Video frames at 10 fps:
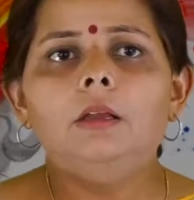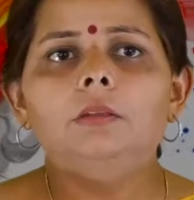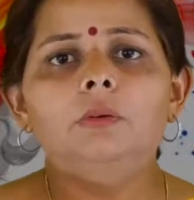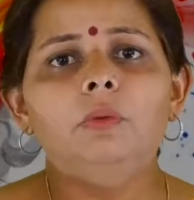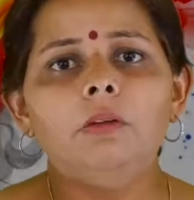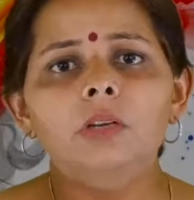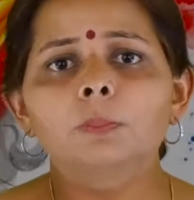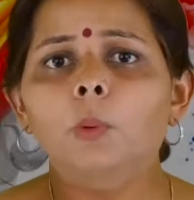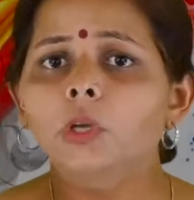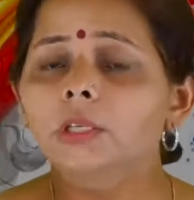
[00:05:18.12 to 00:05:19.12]
The various
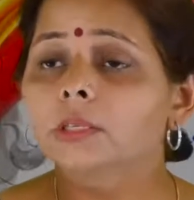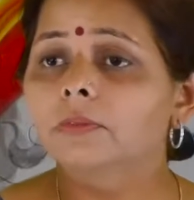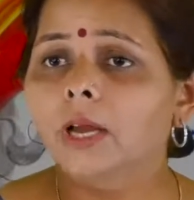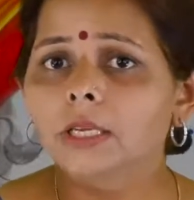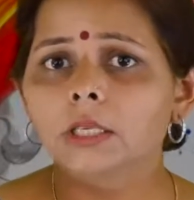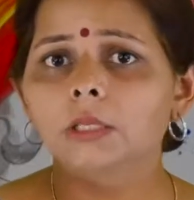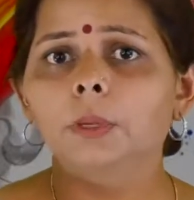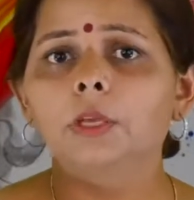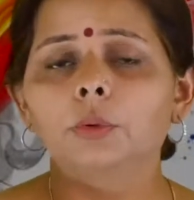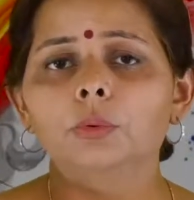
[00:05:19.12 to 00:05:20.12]
poetic devices
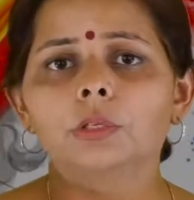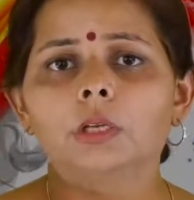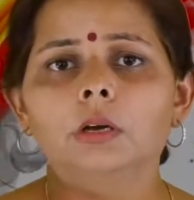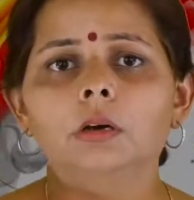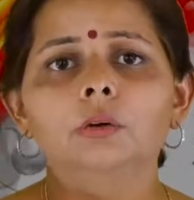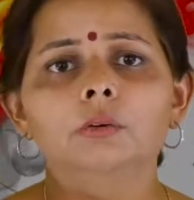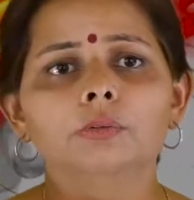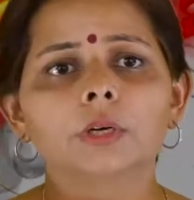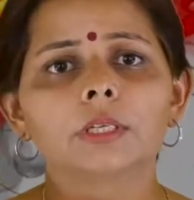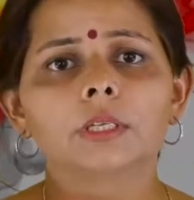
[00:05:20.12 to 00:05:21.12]
being used here,
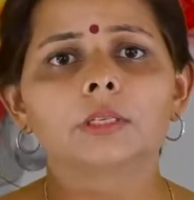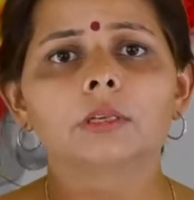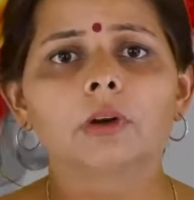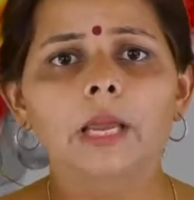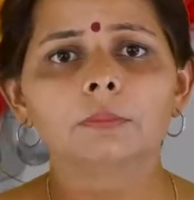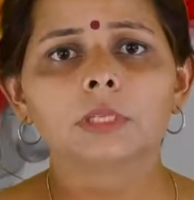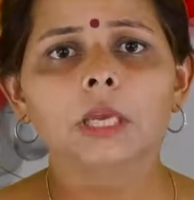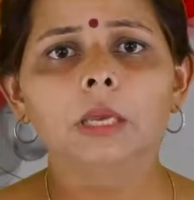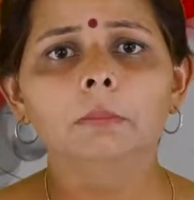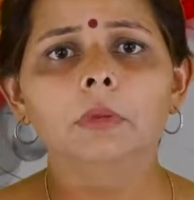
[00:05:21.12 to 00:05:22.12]
first is the rhyme
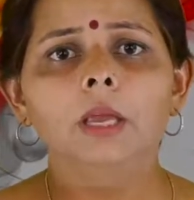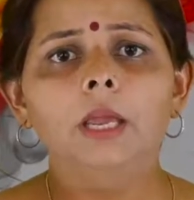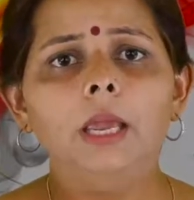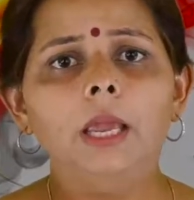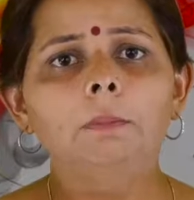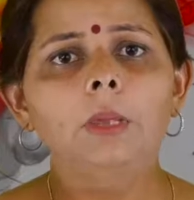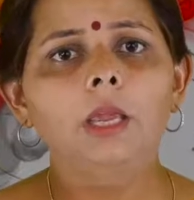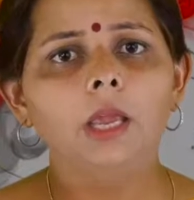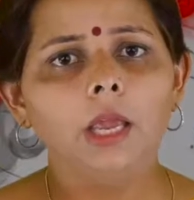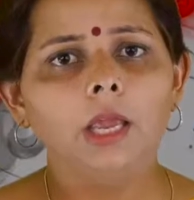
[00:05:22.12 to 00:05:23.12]
scheme,
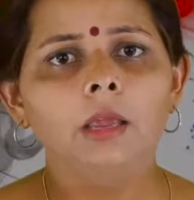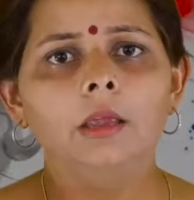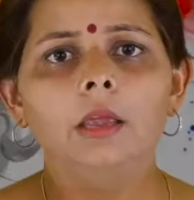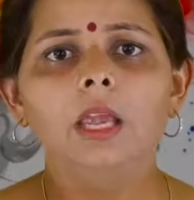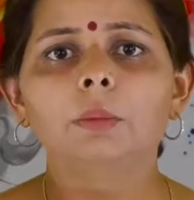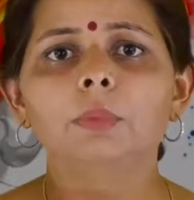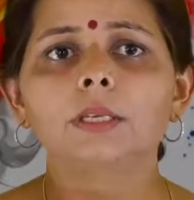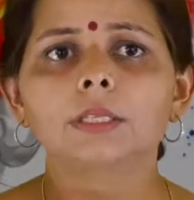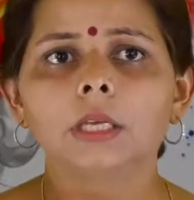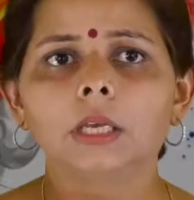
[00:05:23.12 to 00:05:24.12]
ABA,
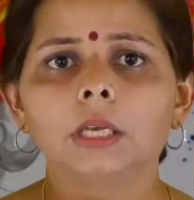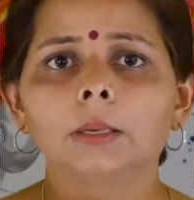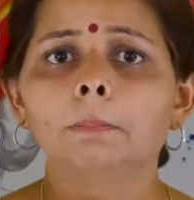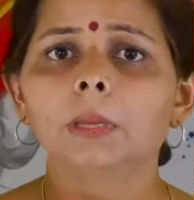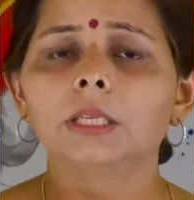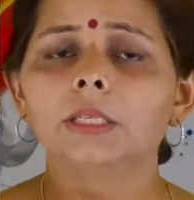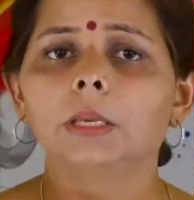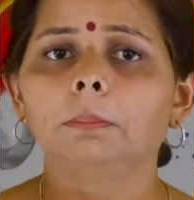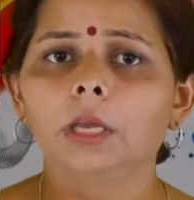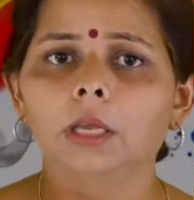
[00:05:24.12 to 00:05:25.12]
ABC,
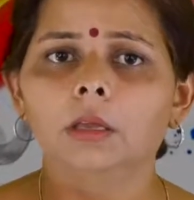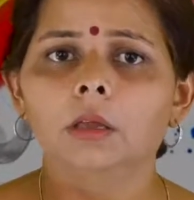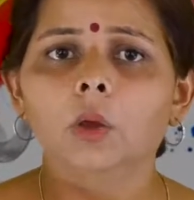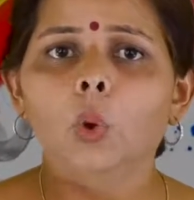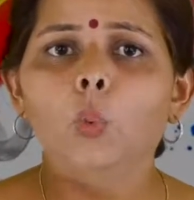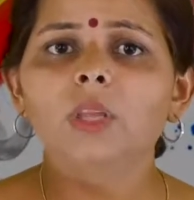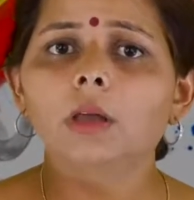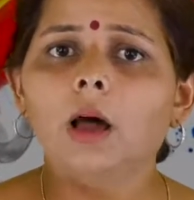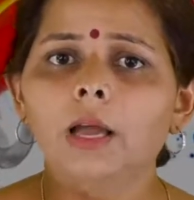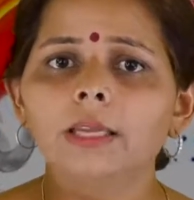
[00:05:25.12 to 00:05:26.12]
BCB, with
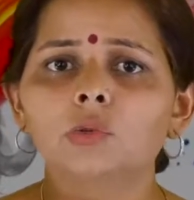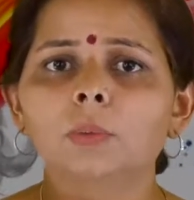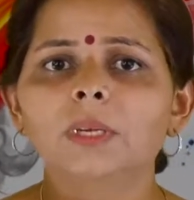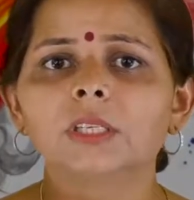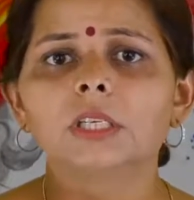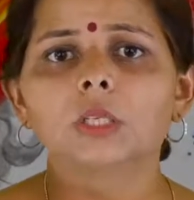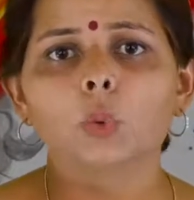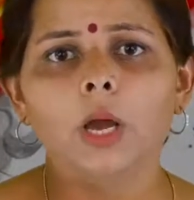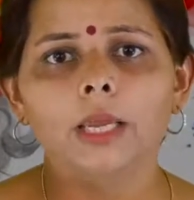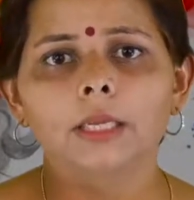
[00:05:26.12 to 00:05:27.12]
ice repeated
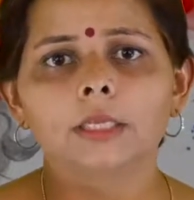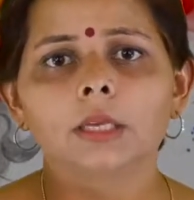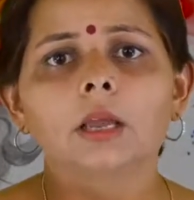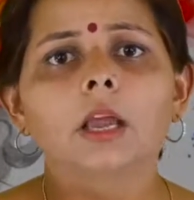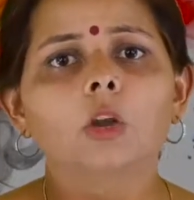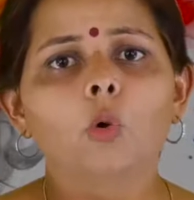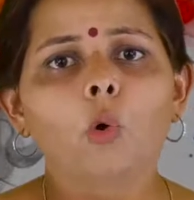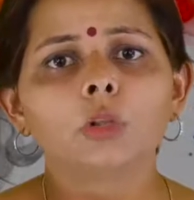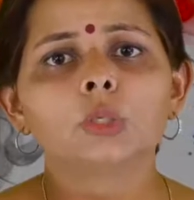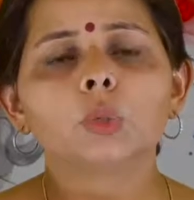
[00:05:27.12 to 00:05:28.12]
twice and
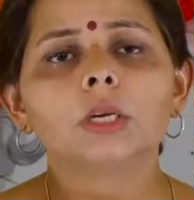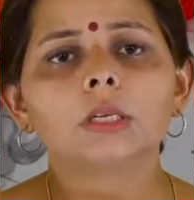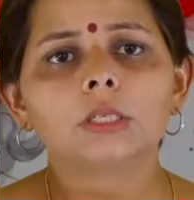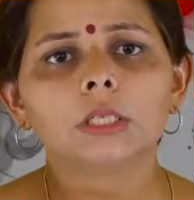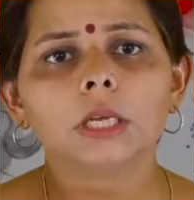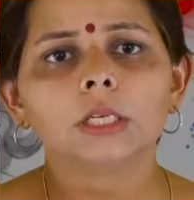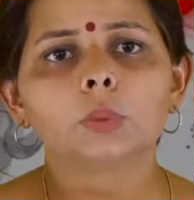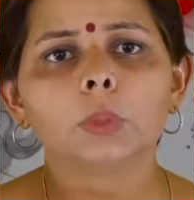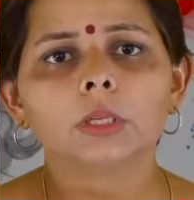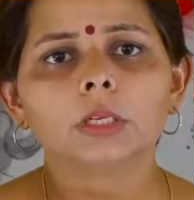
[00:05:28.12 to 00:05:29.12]
also contained
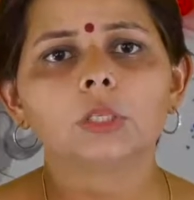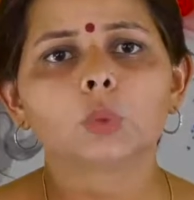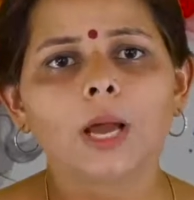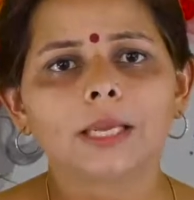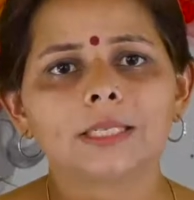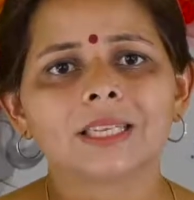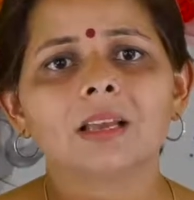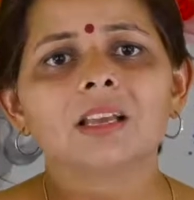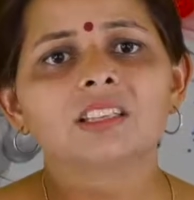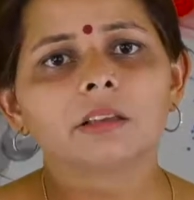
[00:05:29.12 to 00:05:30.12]
within twice
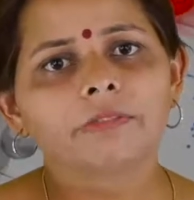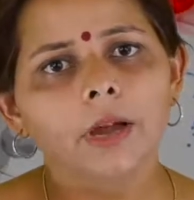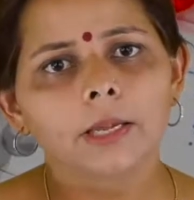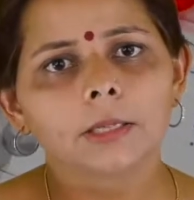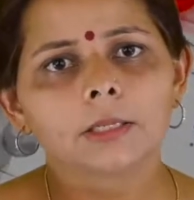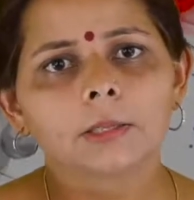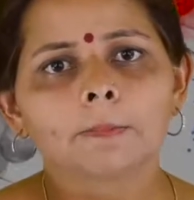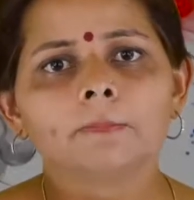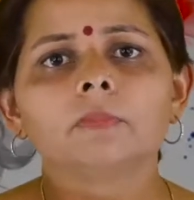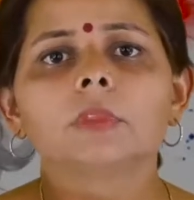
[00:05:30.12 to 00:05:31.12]
suffice.
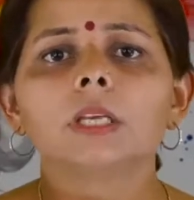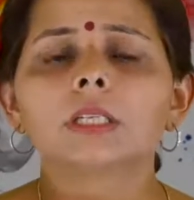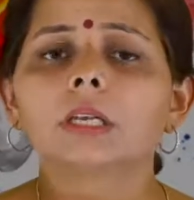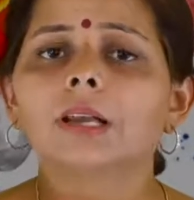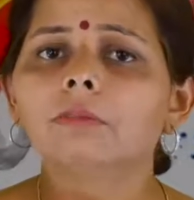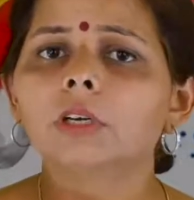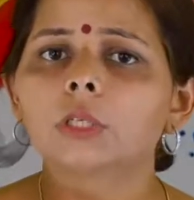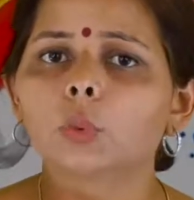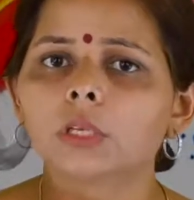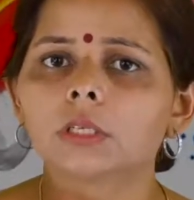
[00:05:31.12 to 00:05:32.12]
This clever
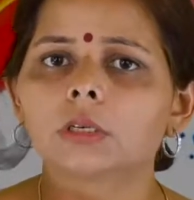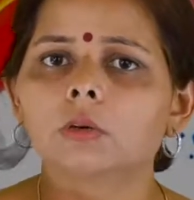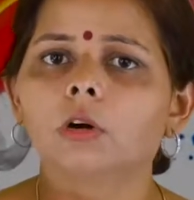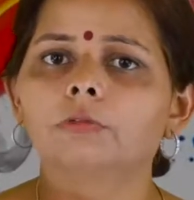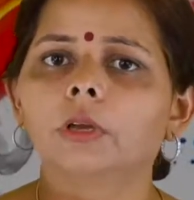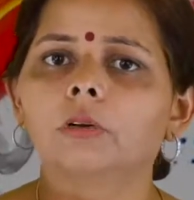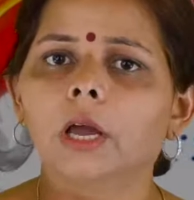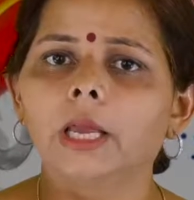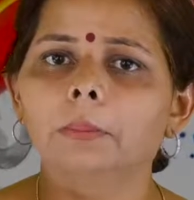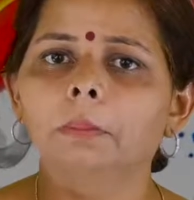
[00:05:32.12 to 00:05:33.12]
twist of the
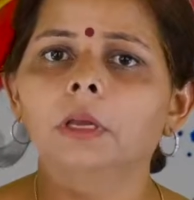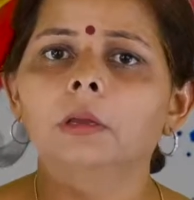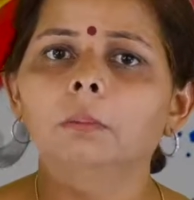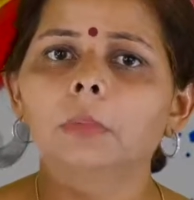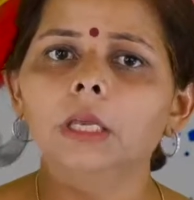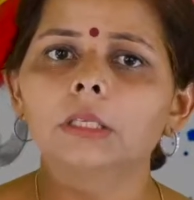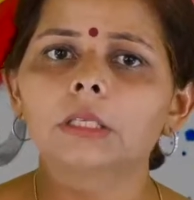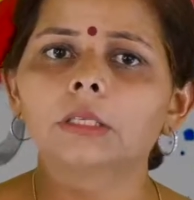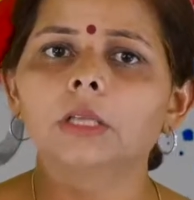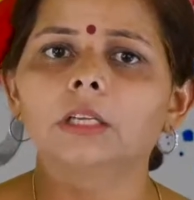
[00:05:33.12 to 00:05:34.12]
rhyme
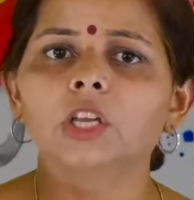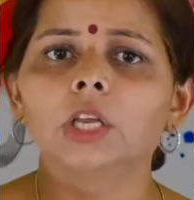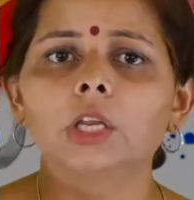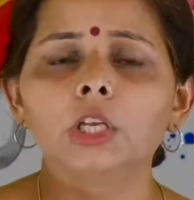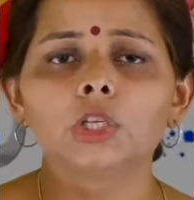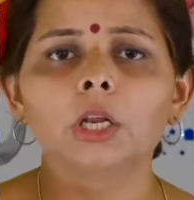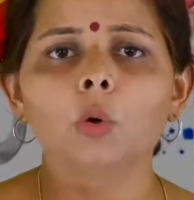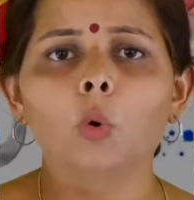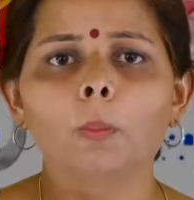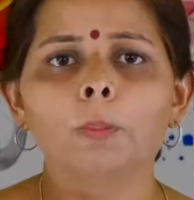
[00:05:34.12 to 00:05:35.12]
means that the initial
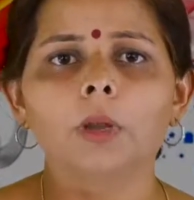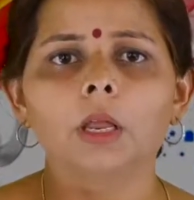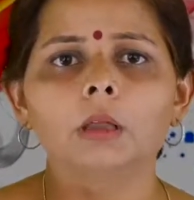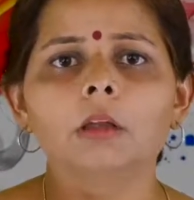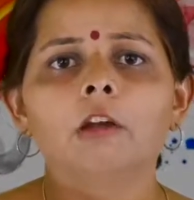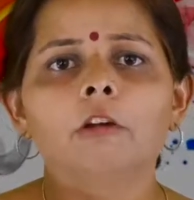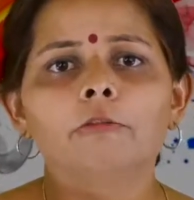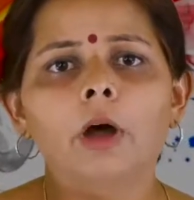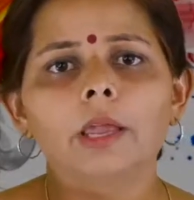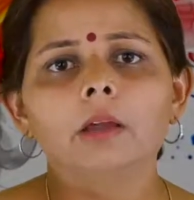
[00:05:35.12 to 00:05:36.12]
opening
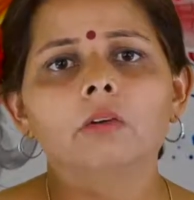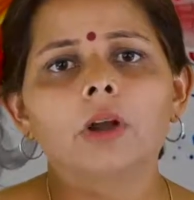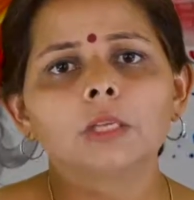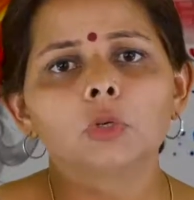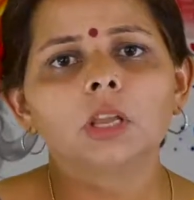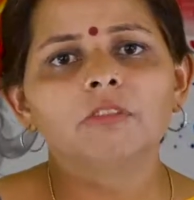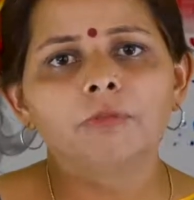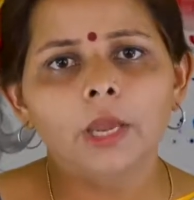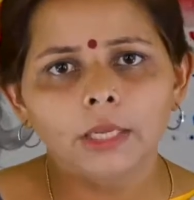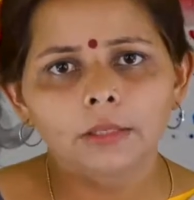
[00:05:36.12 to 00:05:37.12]
fire gradually
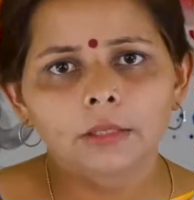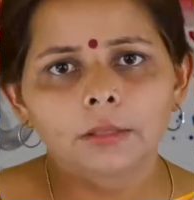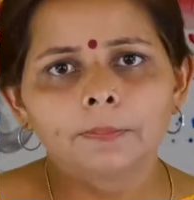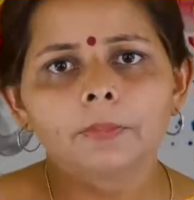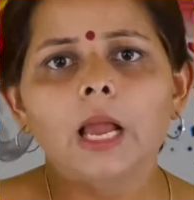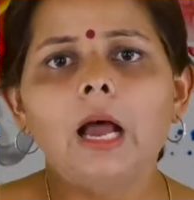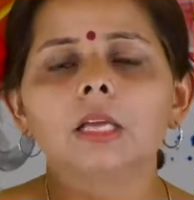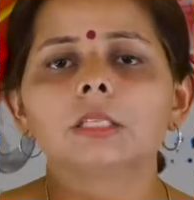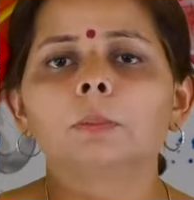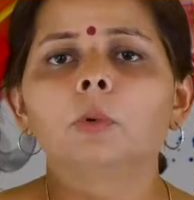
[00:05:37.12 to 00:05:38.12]
fades
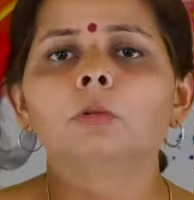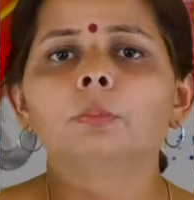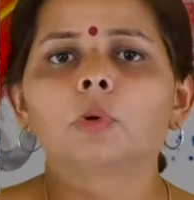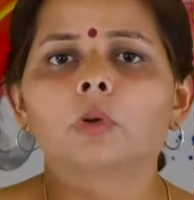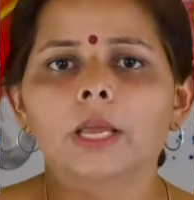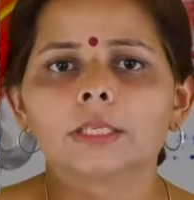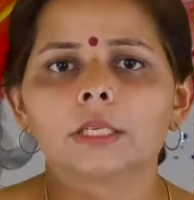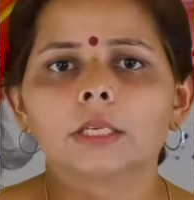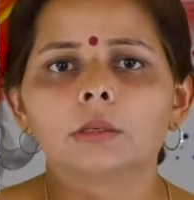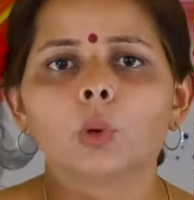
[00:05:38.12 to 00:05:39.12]
as the poem
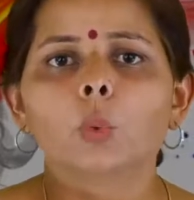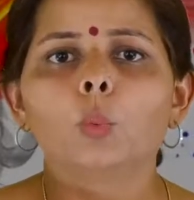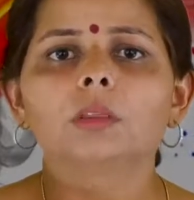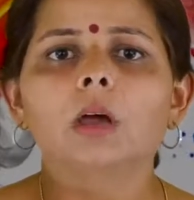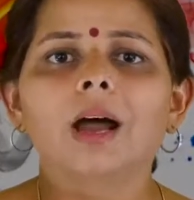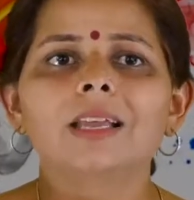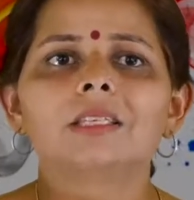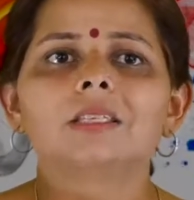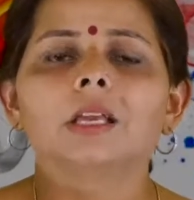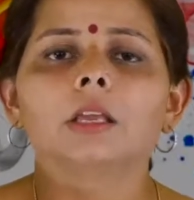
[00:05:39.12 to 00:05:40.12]
progresses with
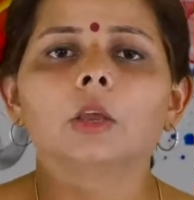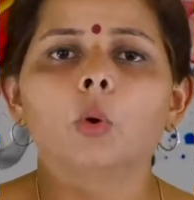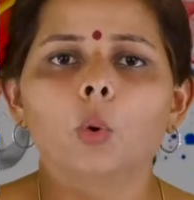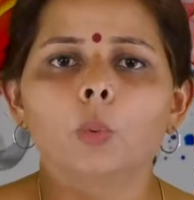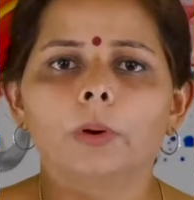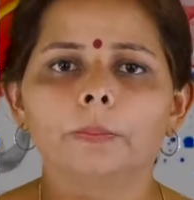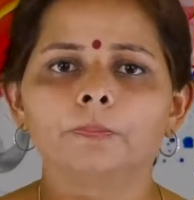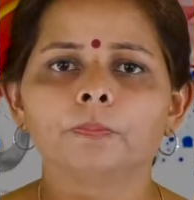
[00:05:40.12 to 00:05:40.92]
ice taking over.